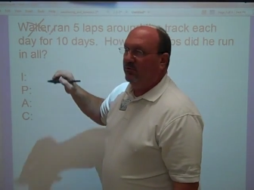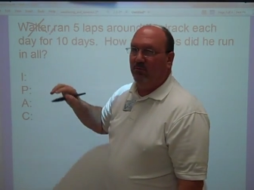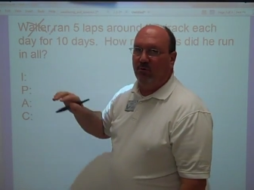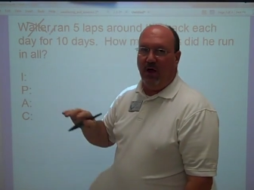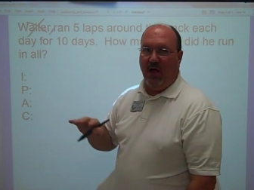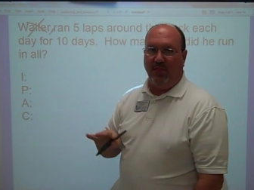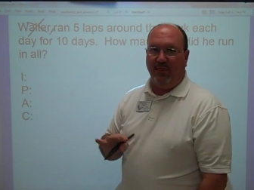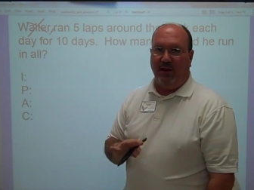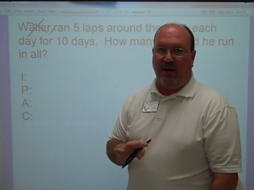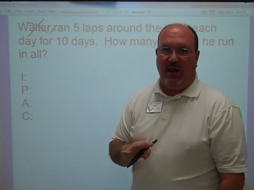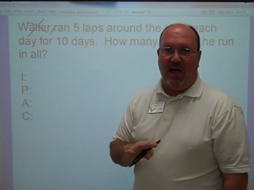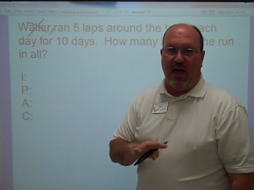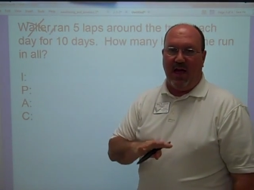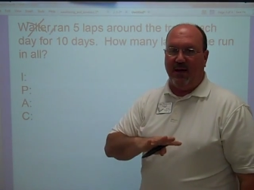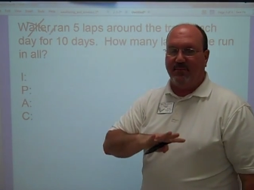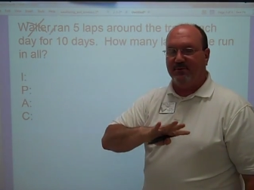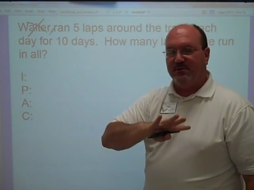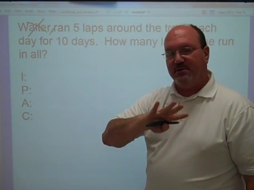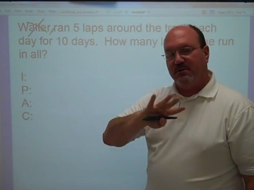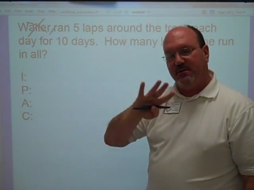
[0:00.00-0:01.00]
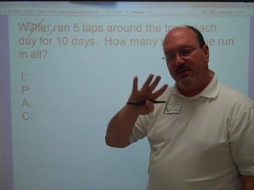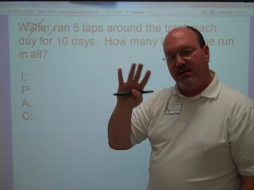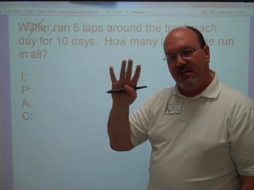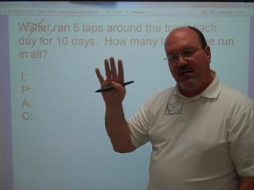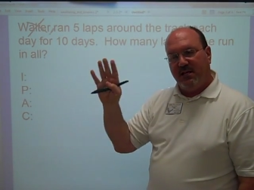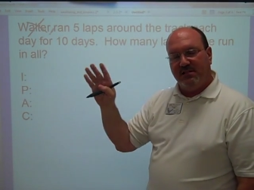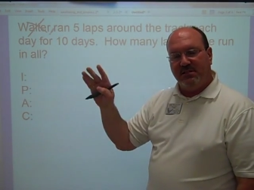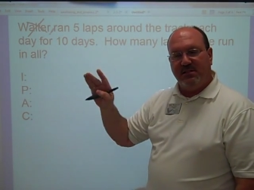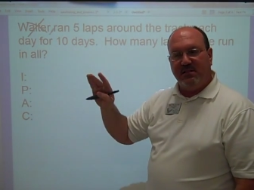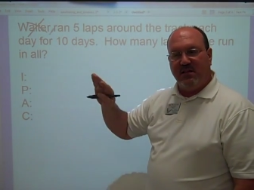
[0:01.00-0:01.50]
ran the laps. So the
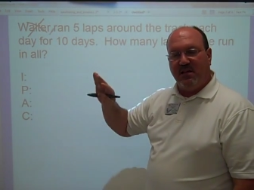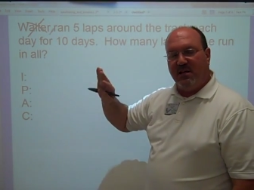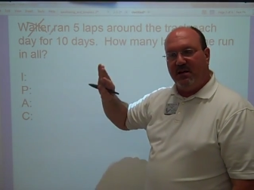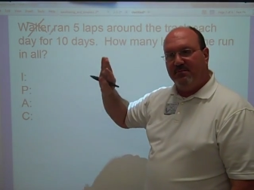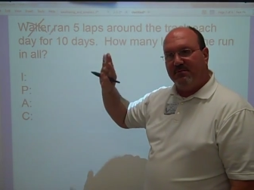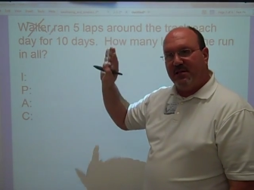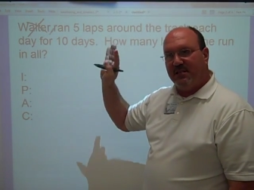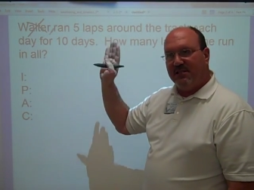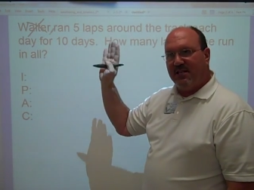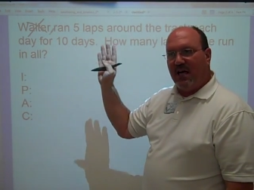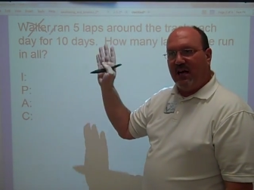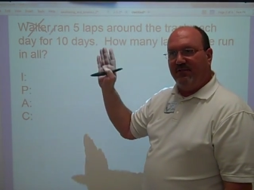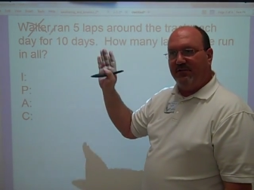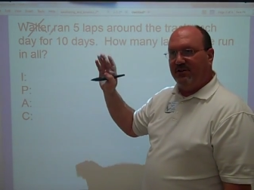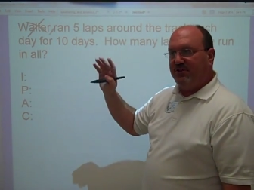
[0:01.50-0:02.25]
kids' names, that's kind of